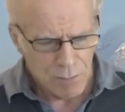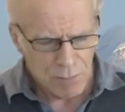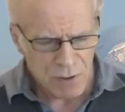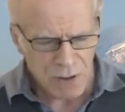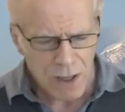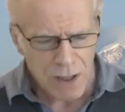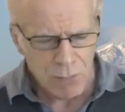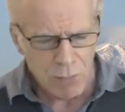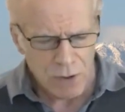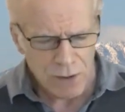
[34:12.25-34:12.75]

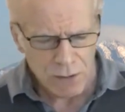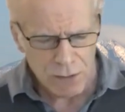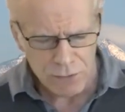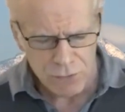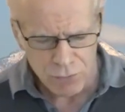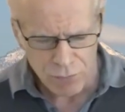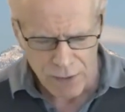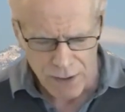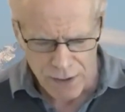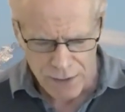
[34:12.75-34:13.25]
But I want to
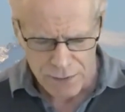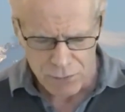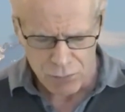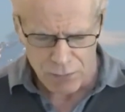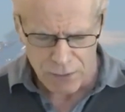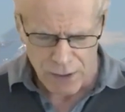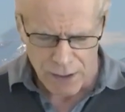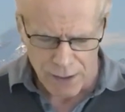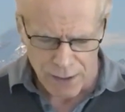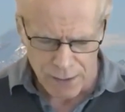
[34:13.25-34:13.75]
address
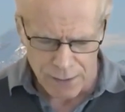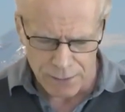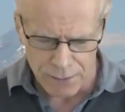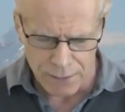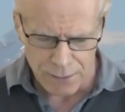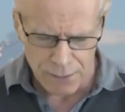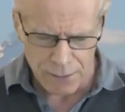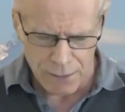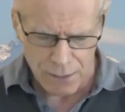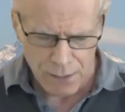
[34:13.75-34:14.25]
what I
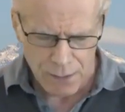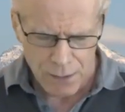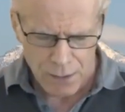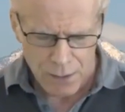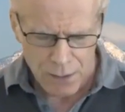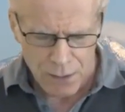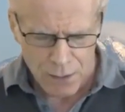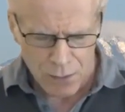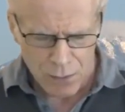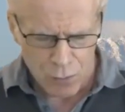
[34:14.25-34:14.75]

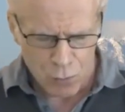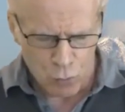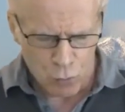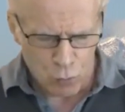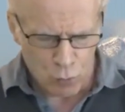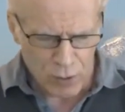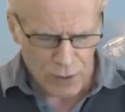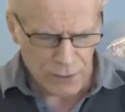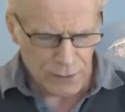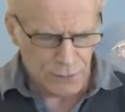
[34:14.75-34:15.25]

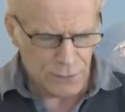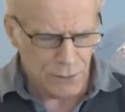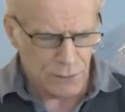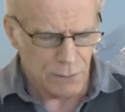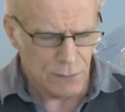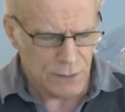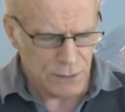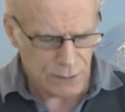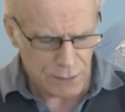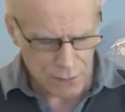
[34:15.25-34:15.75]
want to do
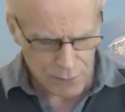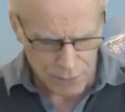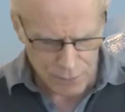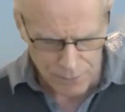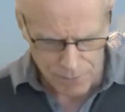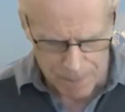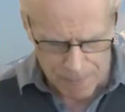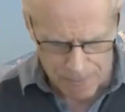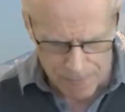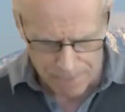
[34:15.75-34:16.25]
here.
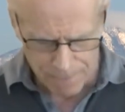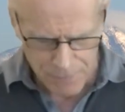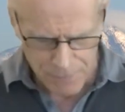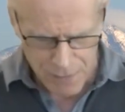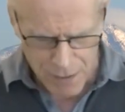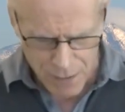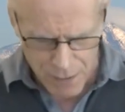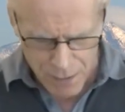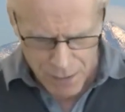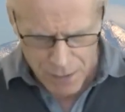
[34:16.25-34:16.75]

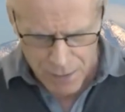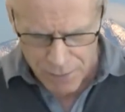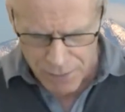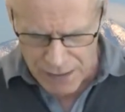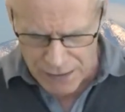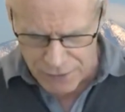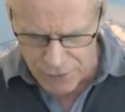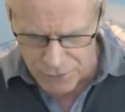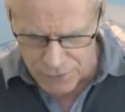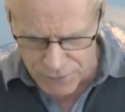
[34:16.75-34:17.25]

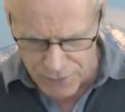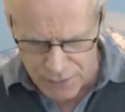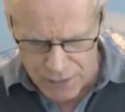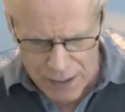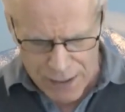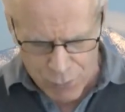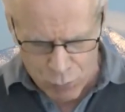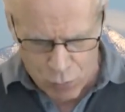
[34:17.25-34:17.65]
That is that I